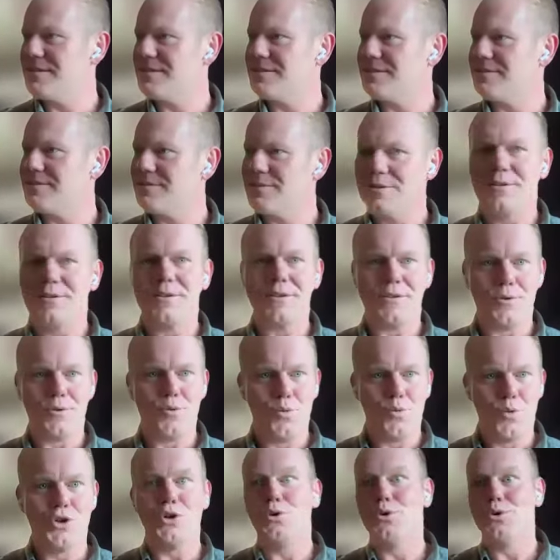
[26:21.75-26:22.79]
and
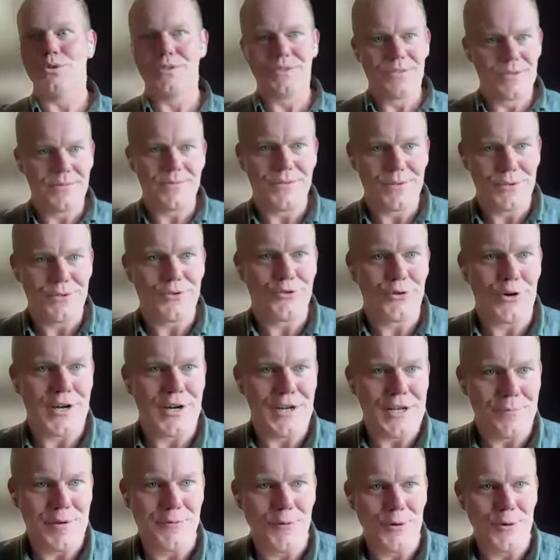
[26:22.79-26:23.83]
would you go and
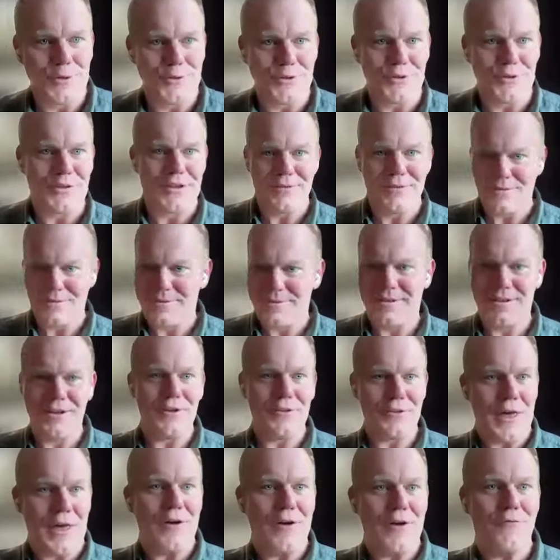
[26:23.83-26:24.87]
training before you done the
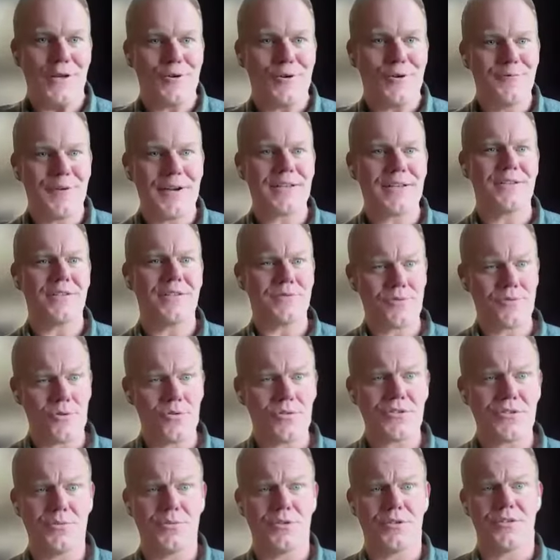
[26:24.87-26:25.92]
FA Cup final?
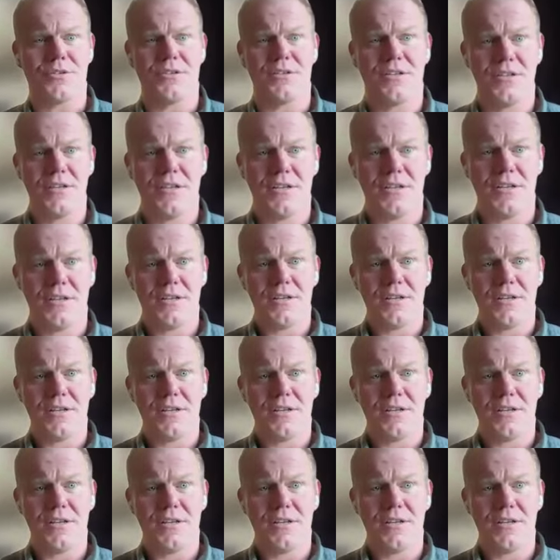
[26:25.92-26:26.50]
Of course you would.